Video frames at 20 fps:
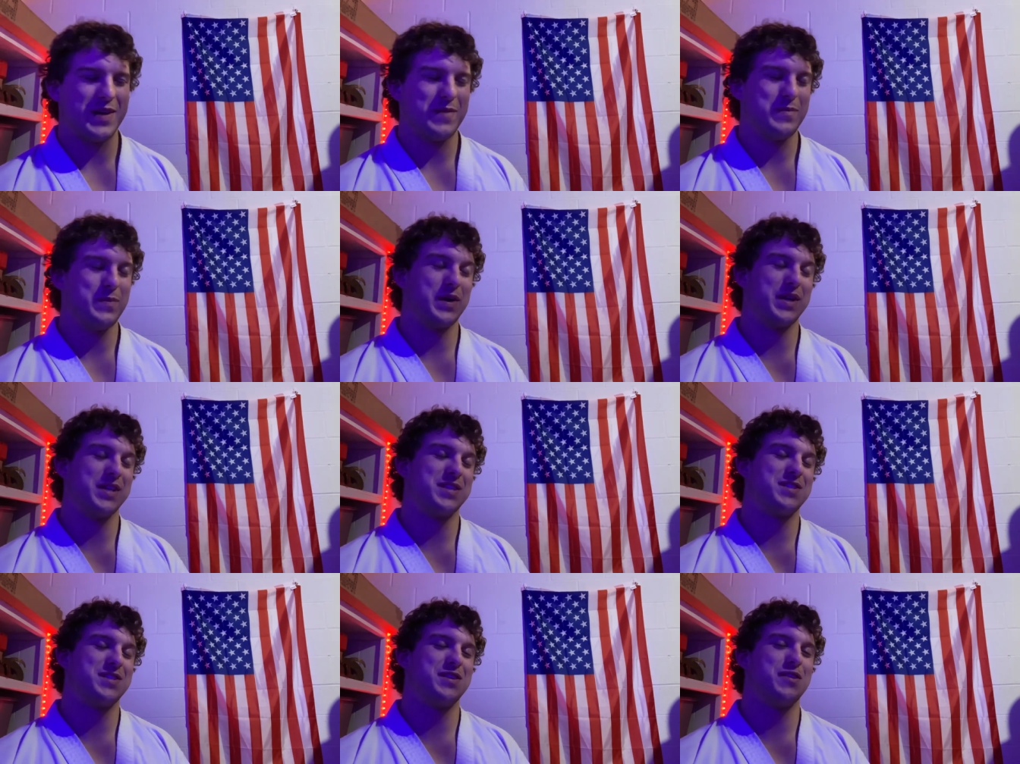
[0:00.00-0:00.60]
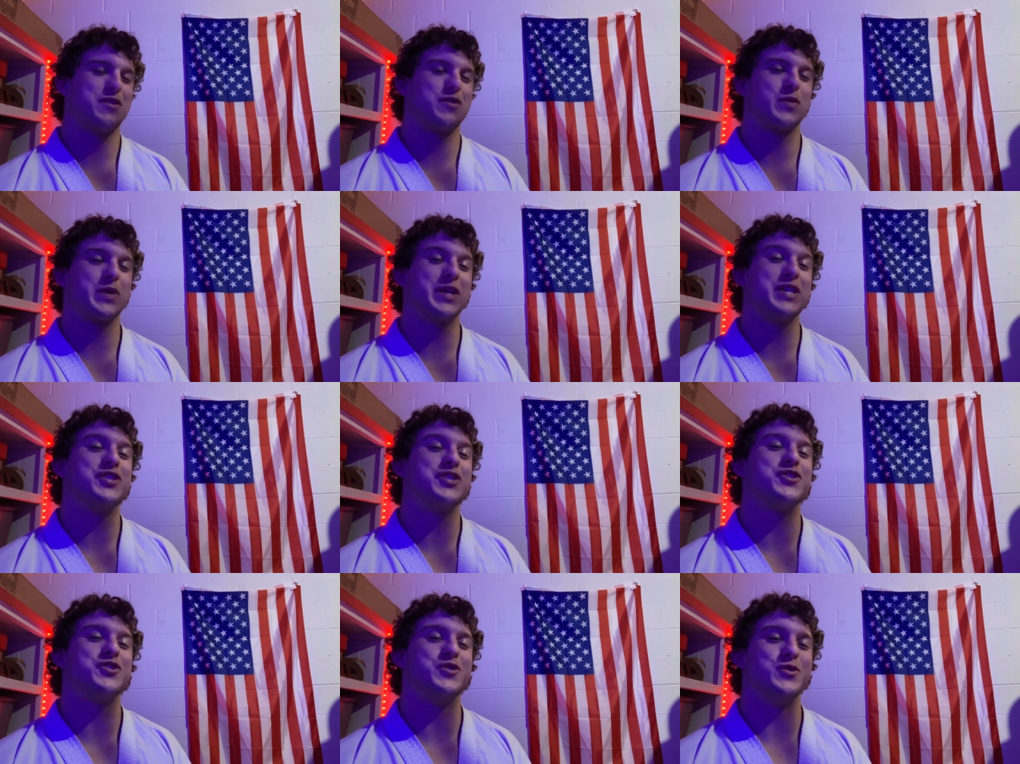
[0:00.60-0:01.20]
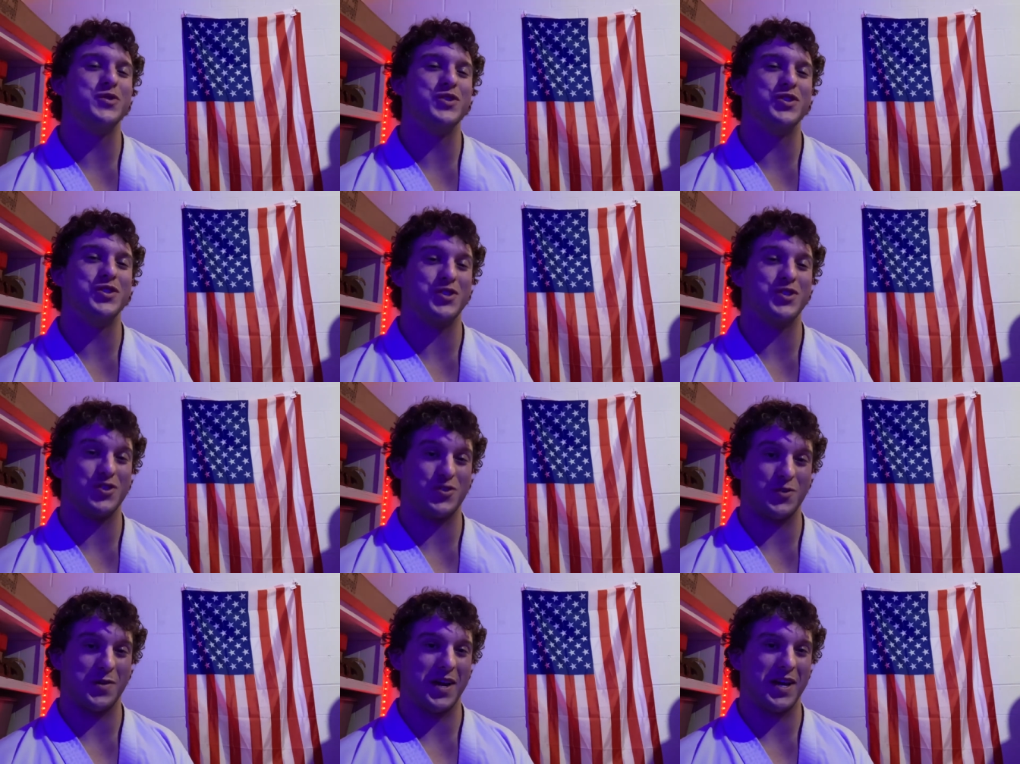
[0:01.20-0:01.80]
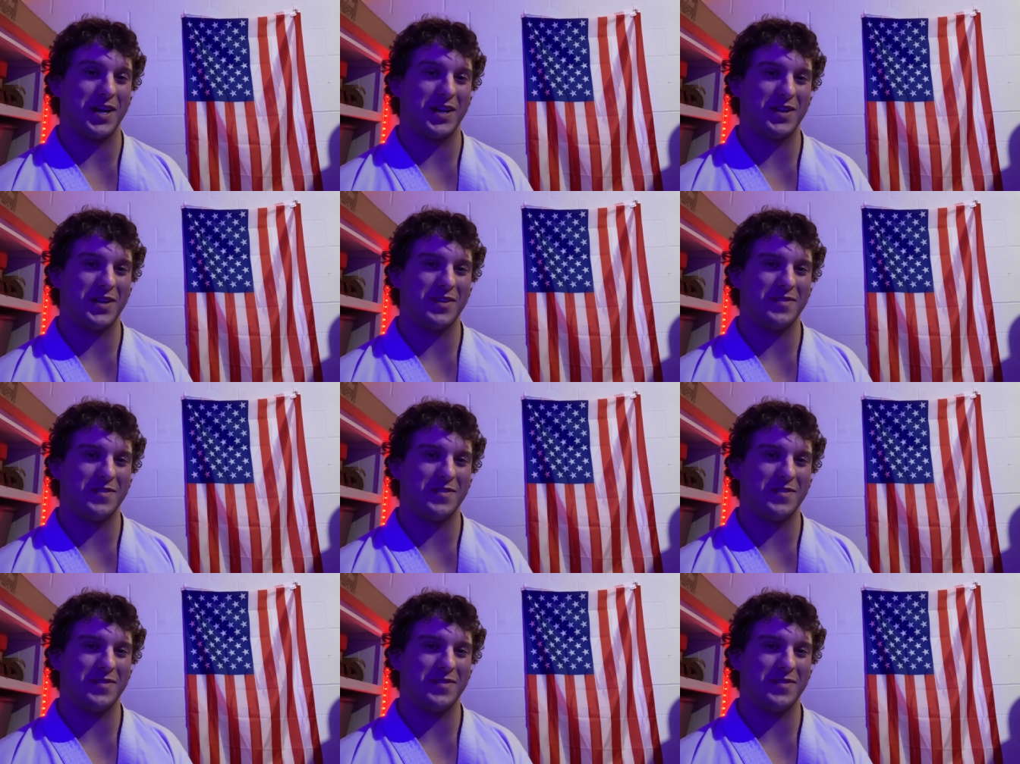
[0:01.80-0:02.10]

But it's the Three Stooges strike.